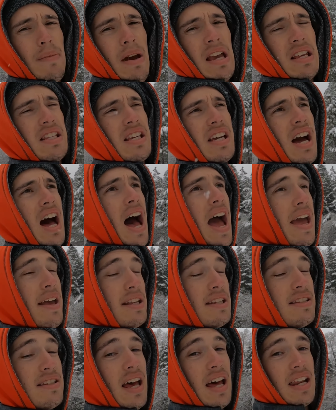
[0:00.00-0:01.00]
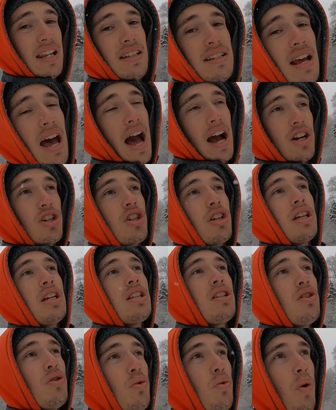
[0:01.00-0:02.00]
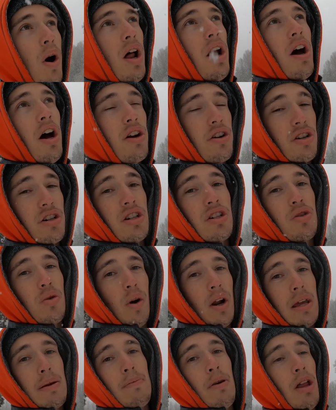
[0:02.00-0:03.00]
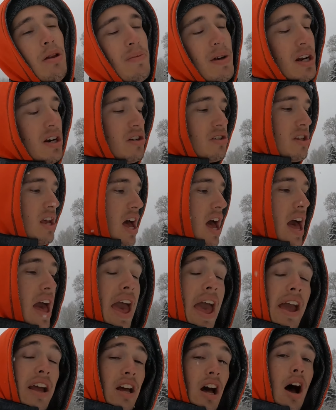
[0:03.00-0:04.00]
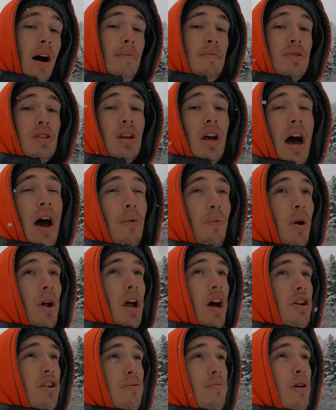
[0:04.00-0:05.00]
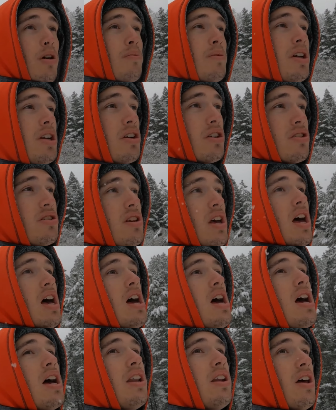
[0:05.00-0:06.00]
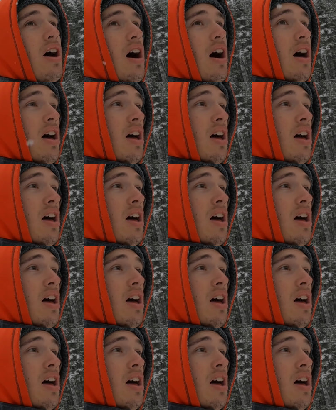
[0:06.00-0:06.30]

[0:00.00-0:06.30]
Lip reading: amazing. I set it actually to 120 millimeters. It comes at 100 millimeters, and